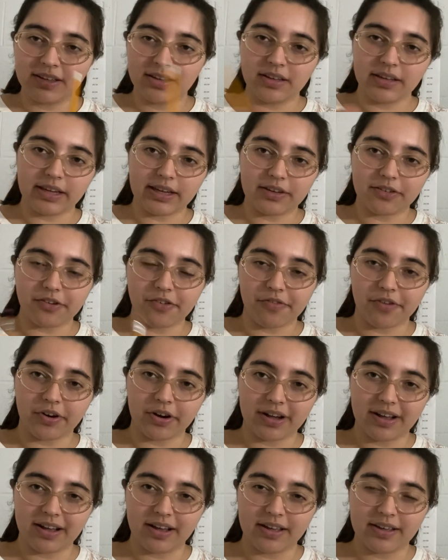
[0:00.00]
each of your
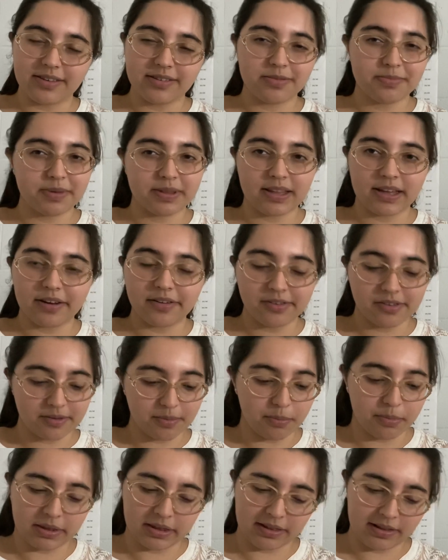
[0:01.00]
eyes, but that is
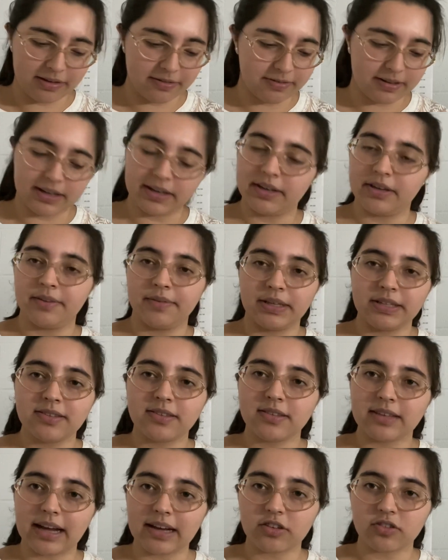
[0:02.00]
completely fine. It's
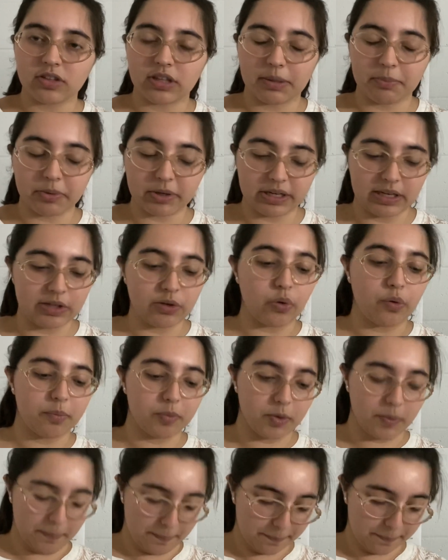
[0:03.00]
actually pretty normal.